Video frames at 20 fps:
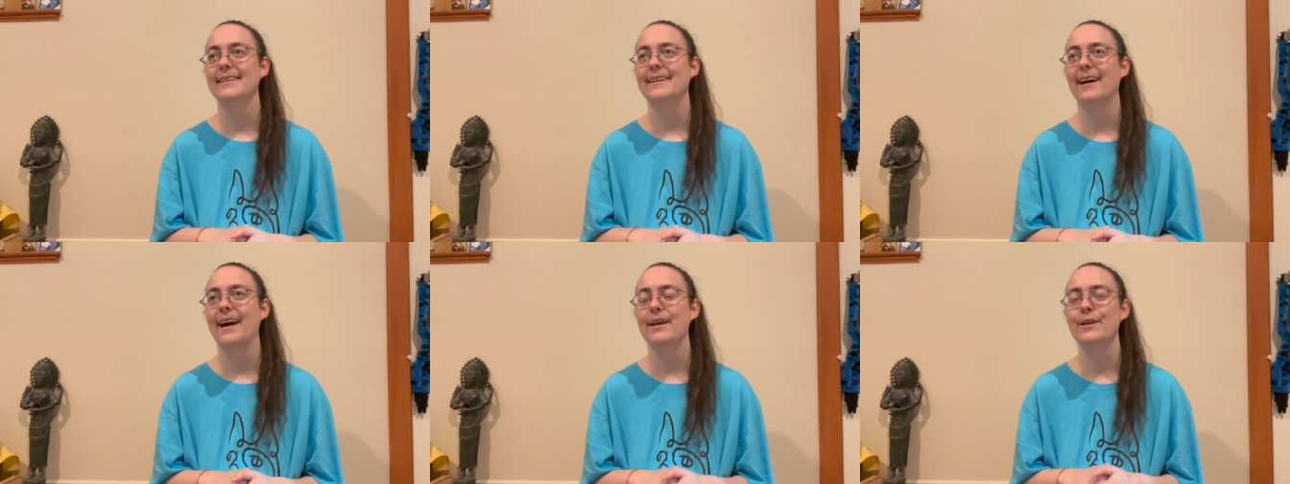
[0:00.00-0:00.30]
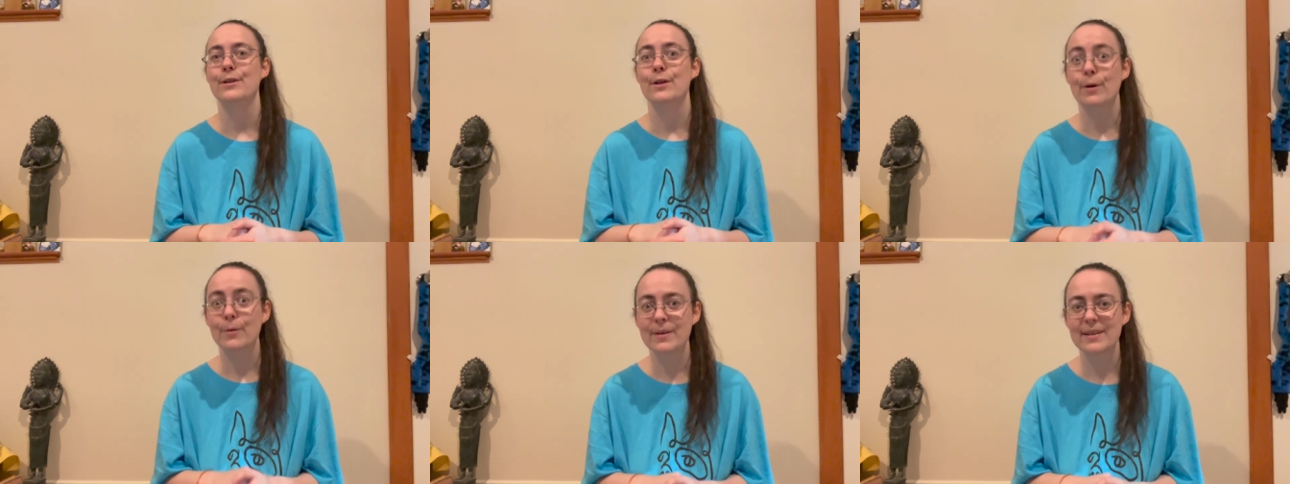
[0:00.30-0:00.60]
I
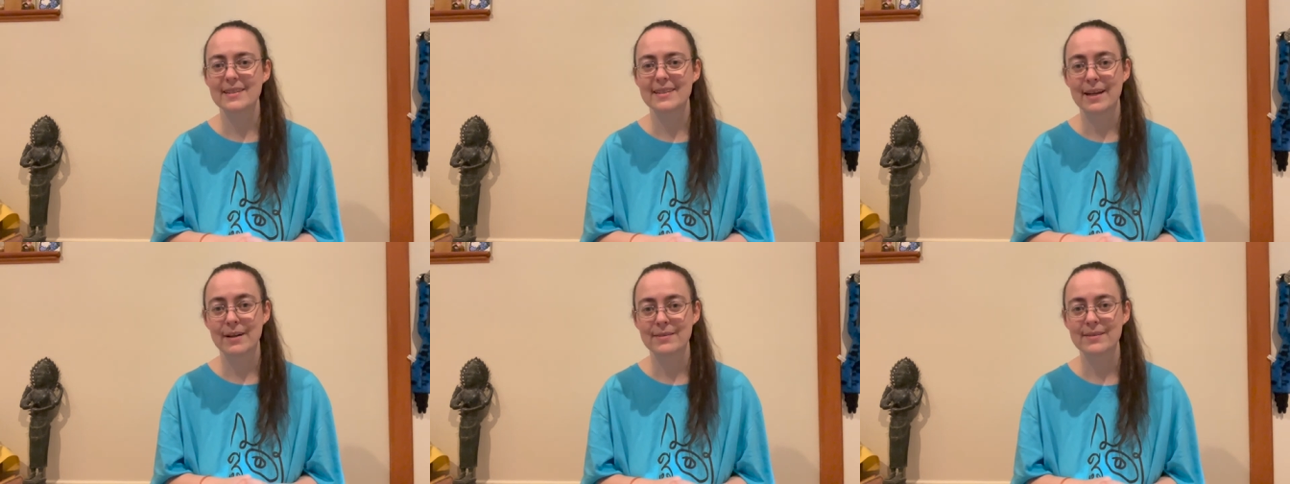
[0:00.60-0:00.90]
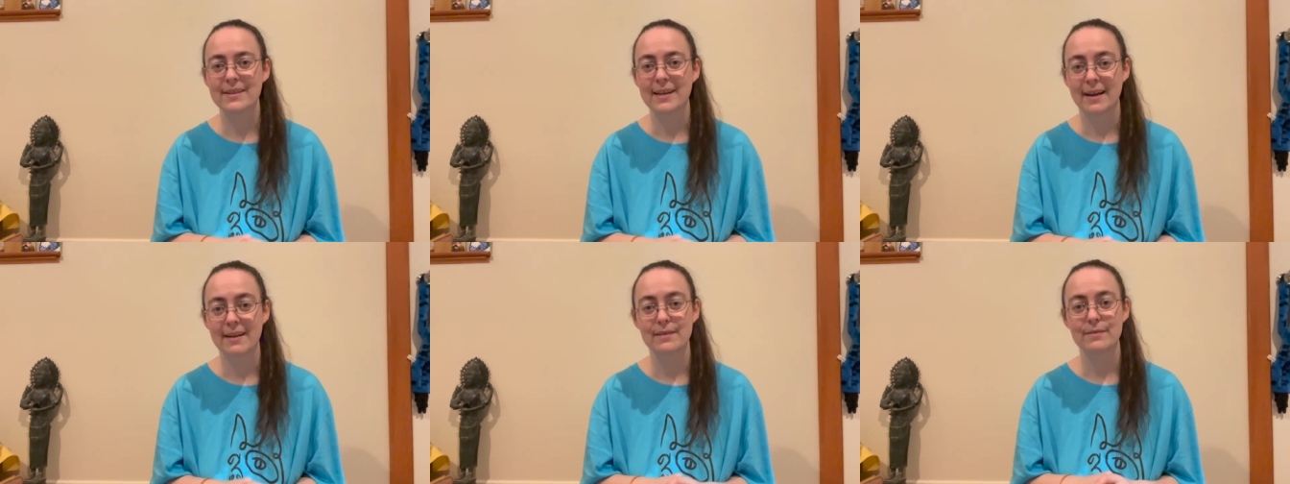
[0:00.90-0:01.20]
know it sounds
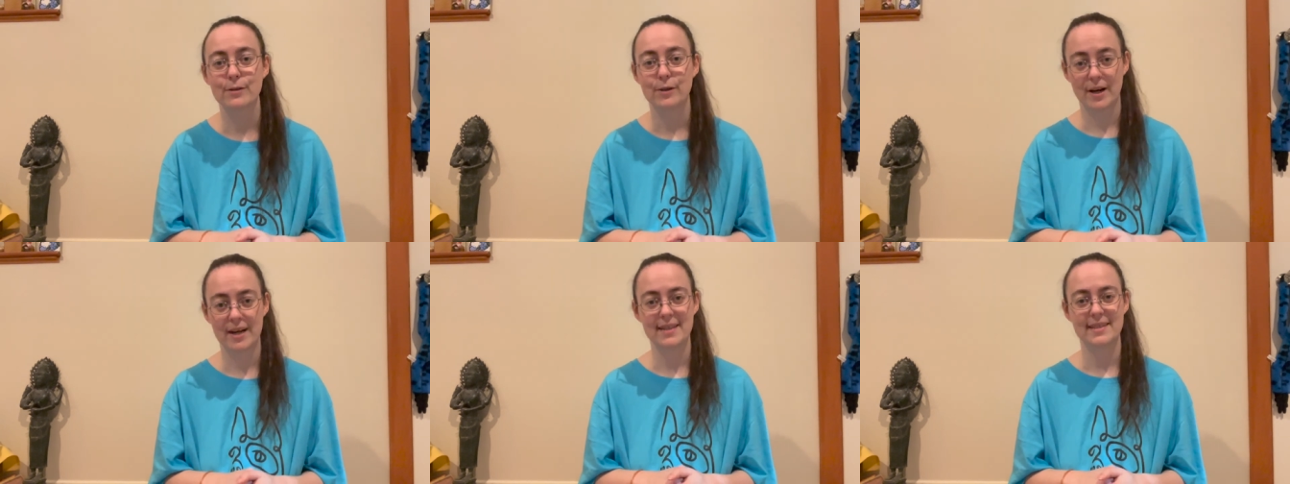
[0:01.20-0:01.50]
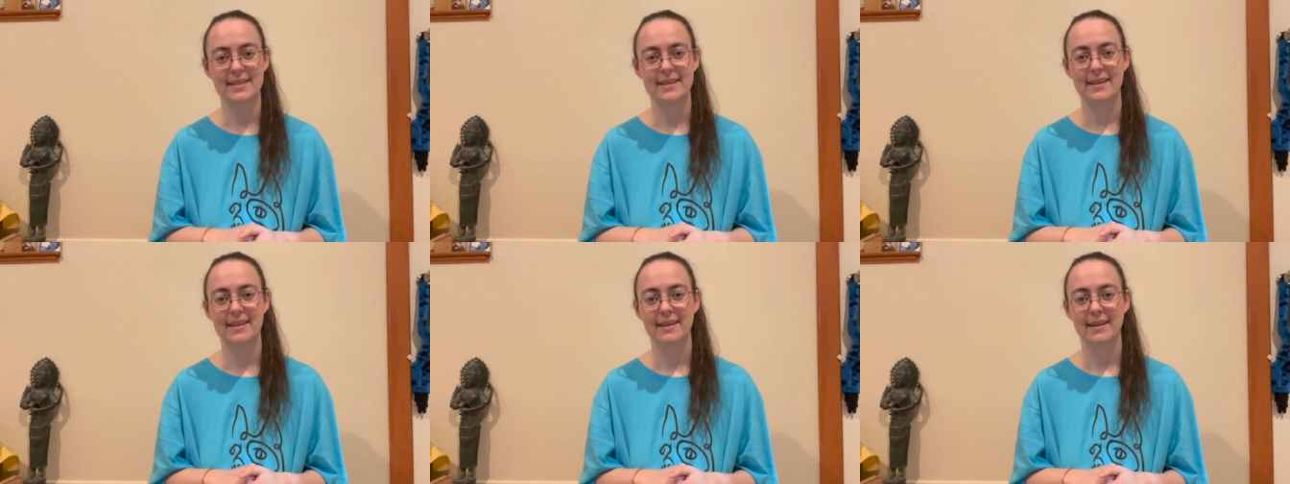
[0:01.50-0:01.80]
kind of
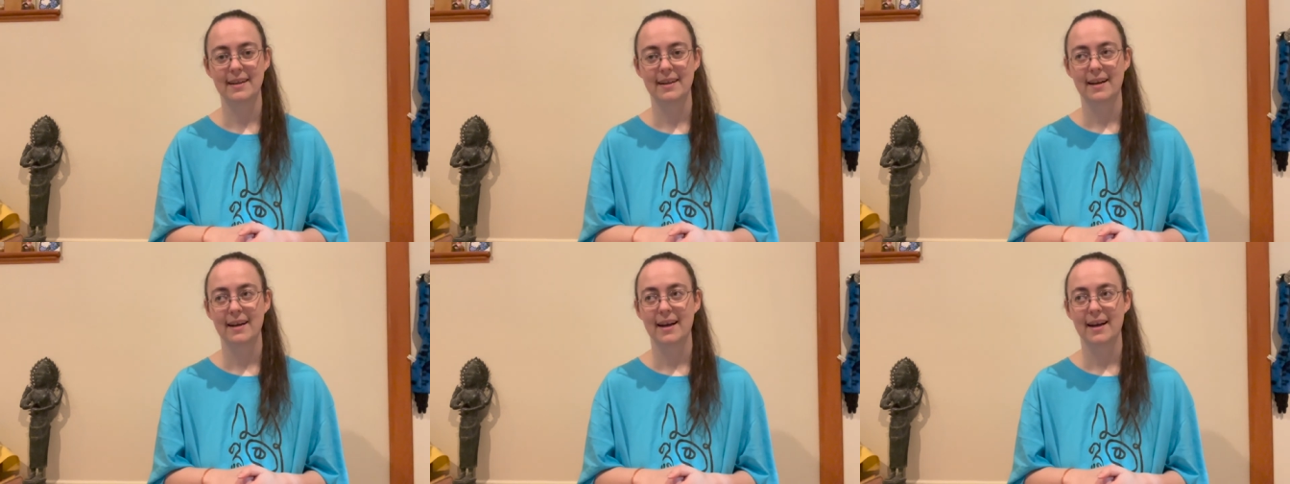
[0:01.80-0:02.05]
crazy.